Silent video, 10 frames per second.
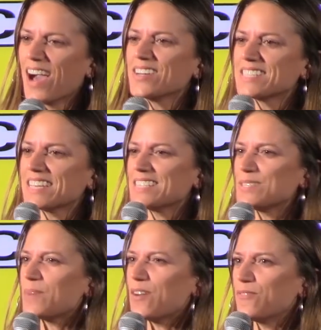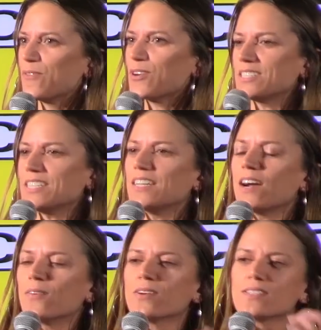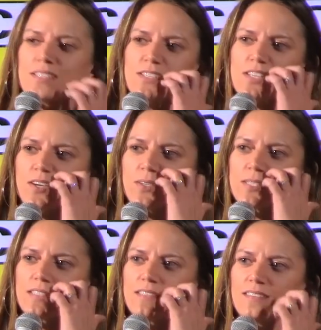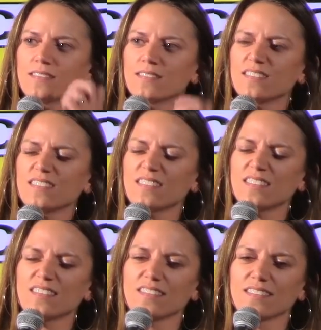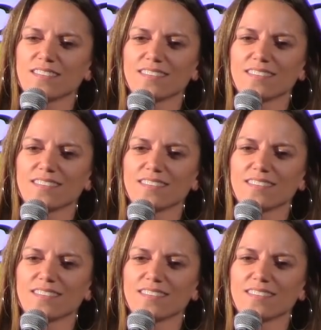I was like, It's about 14 hours. And she goes, Oh.